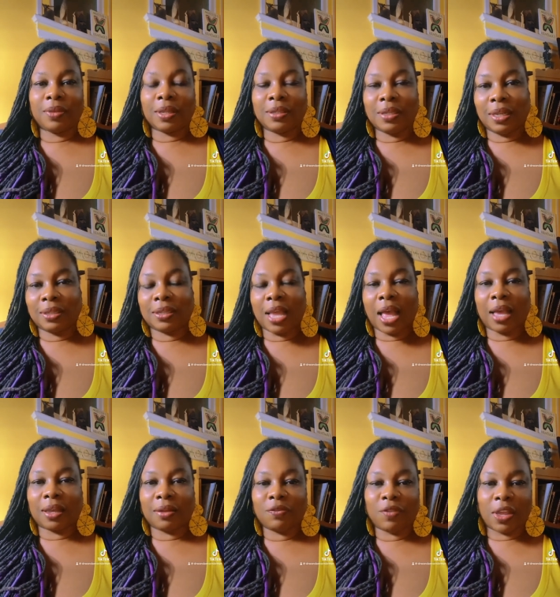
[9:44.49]
TikTok,
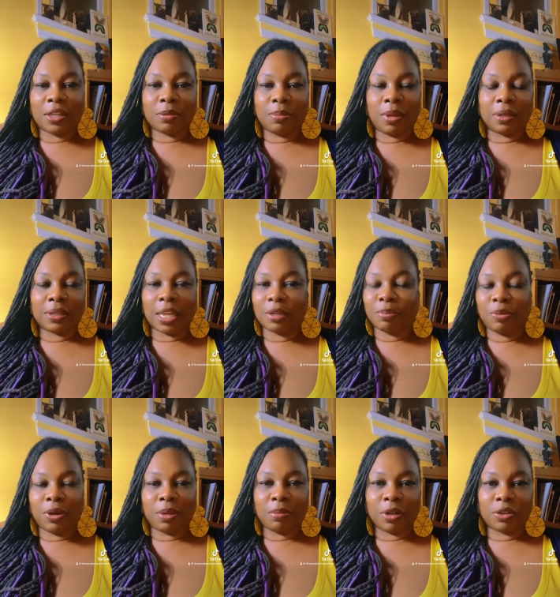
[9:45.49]
Facebook. That's
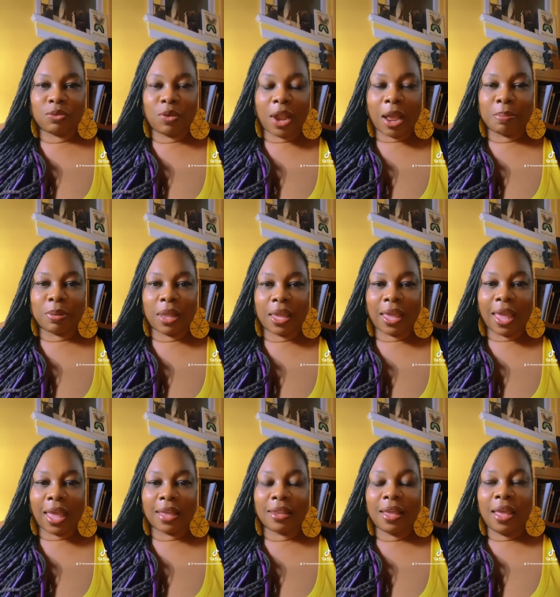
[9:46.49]
pretty much where I play
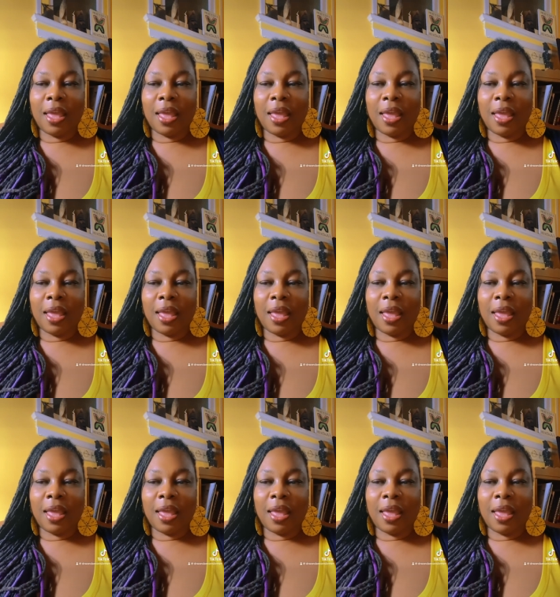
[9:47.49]
at.